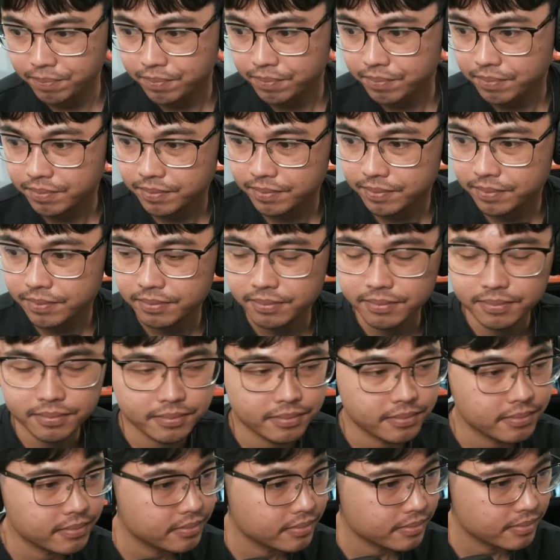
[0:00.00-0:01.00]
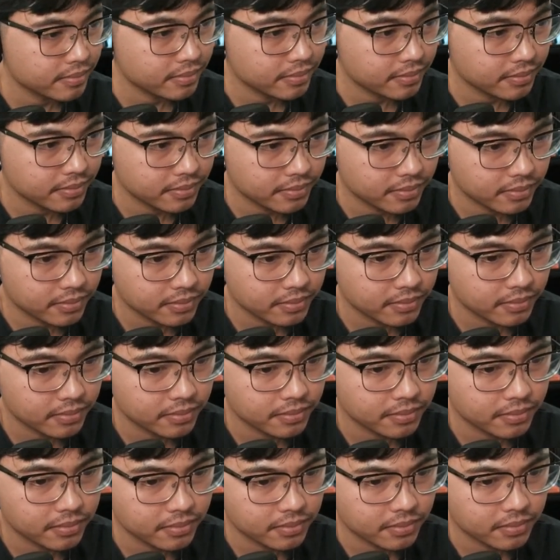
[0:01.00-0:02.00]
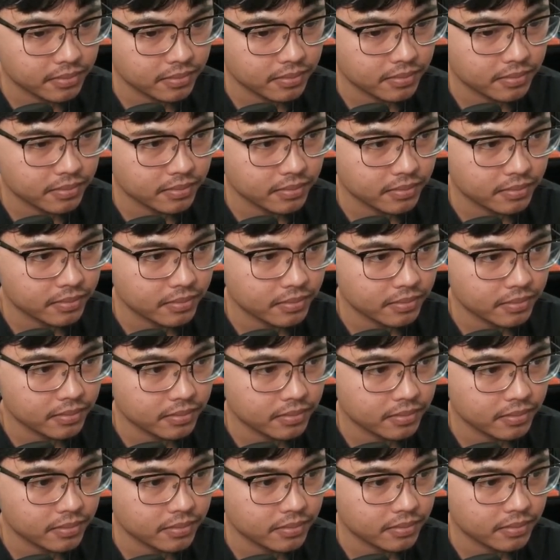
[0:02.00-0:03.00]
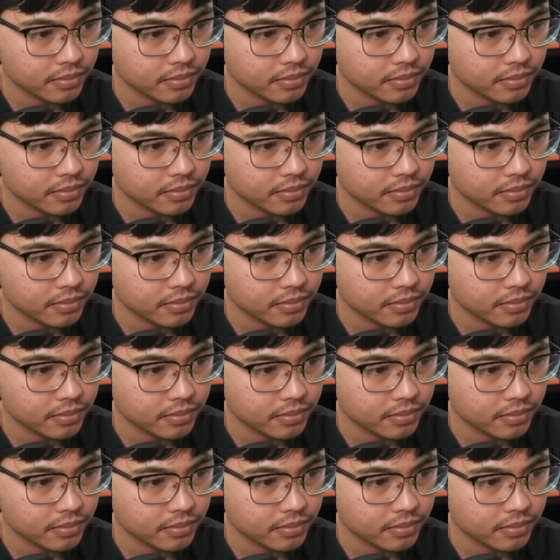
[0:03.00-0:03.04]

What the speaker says: (no one is talking)